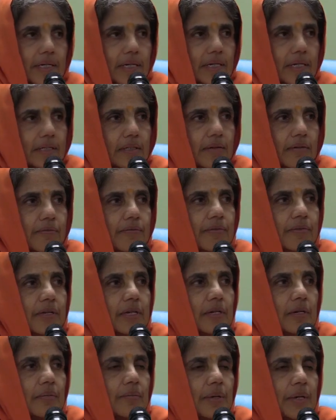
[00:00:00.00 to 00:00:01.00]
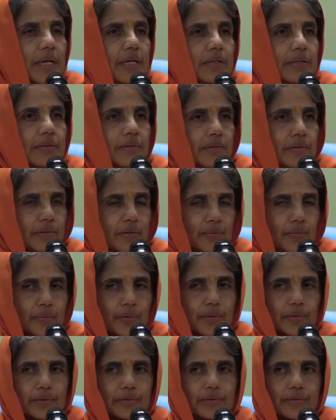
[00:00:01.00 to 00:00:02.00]
It's a fear-based
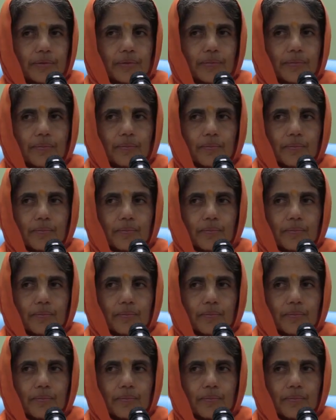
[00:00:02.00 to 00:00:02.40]
response.